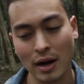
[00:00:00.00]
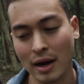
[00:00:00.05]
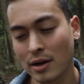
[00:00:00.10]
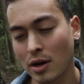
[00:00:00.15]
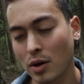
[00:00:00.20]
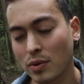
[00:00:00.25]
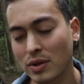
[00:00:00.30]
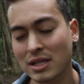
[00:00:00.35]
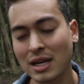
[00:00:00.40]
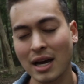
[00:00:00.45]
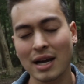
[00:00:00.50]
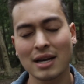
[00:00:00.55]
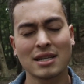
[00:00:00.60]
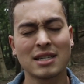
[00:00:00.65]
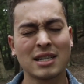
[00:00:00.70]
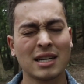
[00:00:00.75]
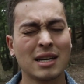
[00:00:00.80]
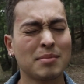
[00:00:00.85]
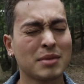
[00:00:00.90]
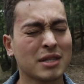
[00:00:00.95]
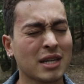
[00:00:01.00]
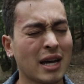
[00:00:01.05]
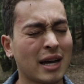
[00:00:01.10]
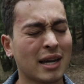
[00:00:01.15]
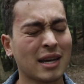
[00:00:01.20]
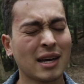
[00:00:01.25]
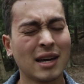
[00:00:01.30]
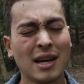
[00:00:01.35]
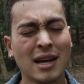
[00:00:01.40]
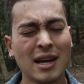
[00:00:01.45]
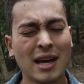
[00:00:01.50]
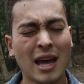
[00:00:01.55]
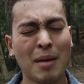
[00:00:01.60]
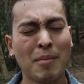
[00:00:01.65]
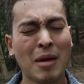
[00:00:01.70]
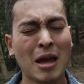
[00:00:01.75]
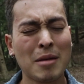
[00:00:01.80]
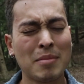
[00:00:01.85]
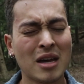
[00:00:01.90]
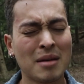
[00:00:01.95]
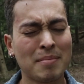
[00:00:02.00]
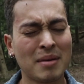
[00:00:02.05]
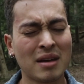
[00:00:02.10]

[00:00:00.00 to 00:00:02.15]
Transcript: I know this kind of seems like it may be a